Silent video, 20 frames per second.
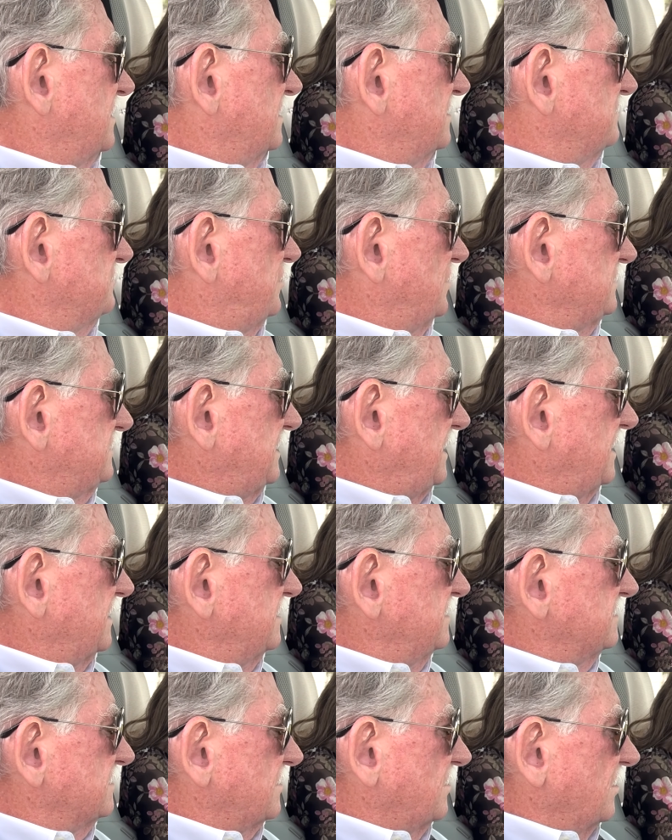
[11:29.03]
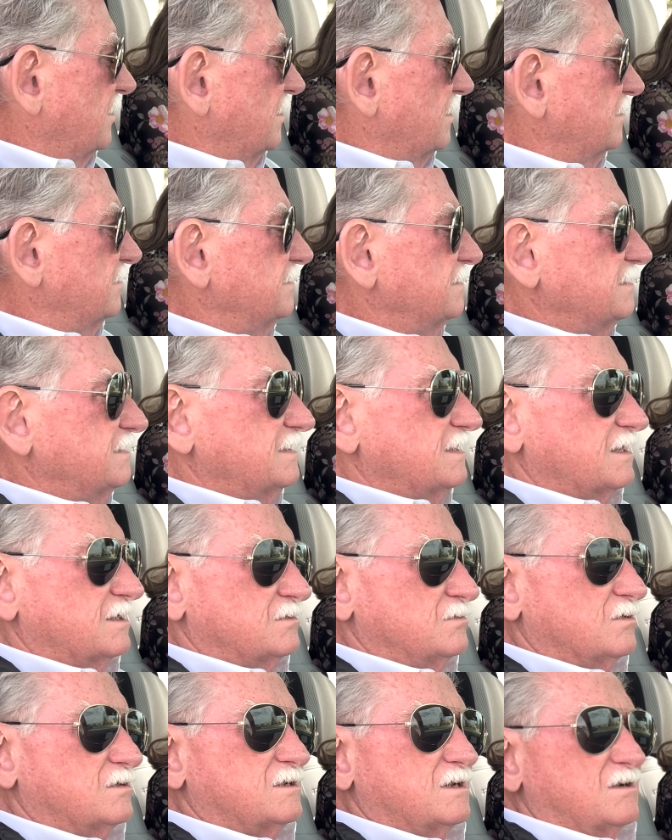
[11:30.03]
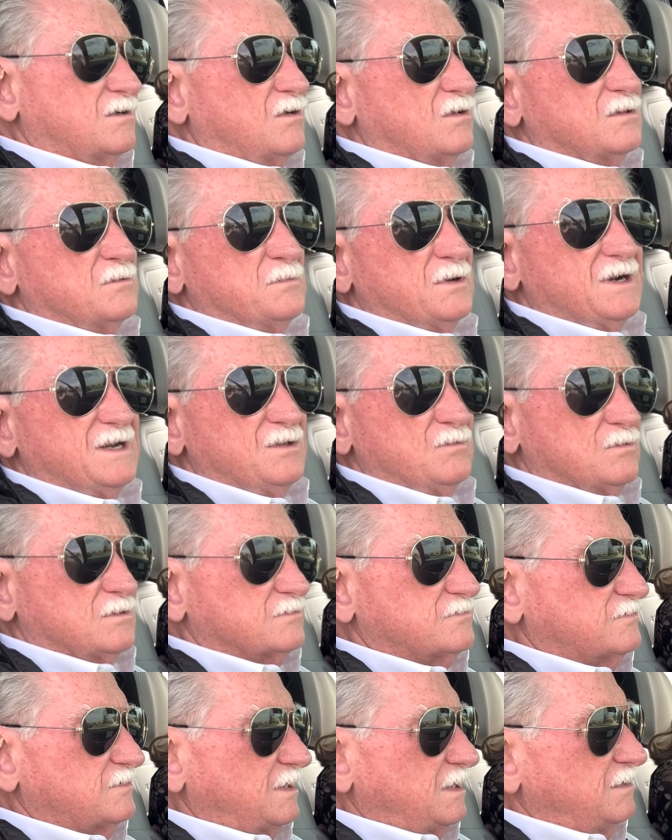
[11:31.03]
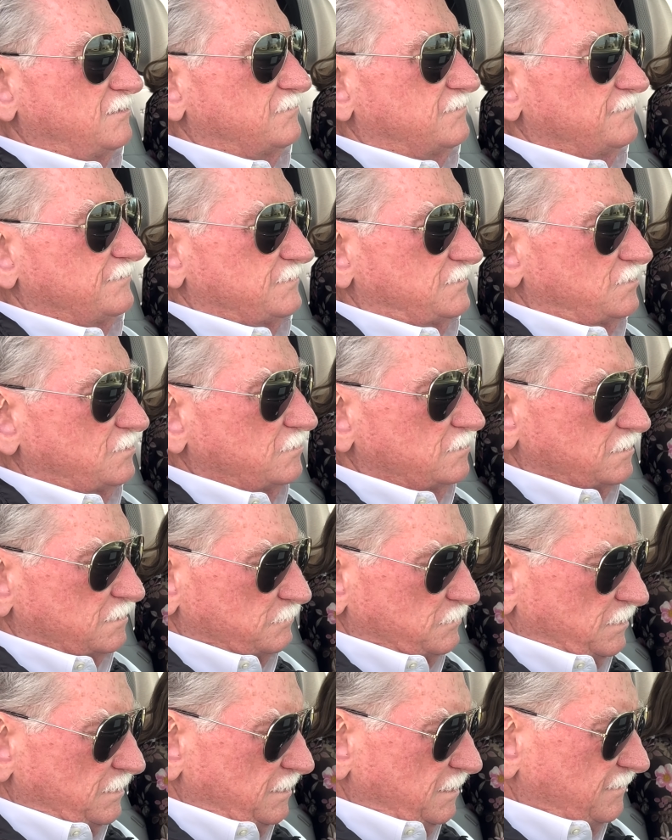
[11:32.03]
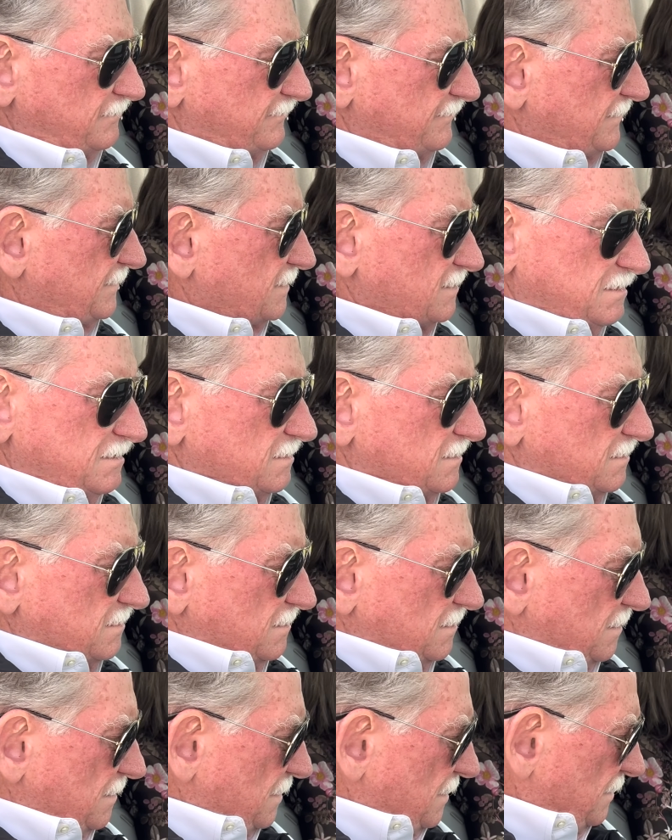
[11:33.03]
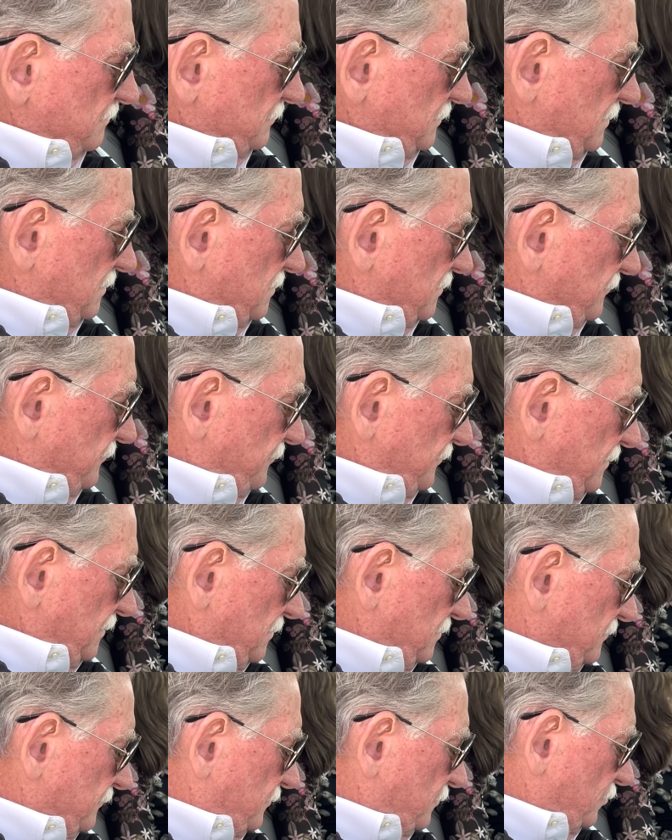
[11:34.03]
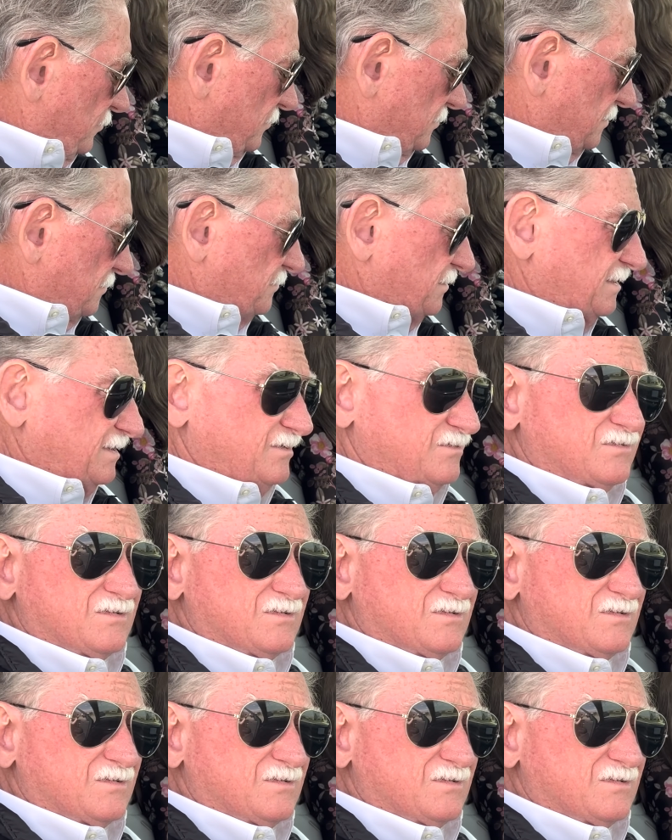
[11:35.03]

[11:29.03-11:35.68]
and put that in the car, and look at all the money we'll save. Tooling money. I'm not a fan of tooling money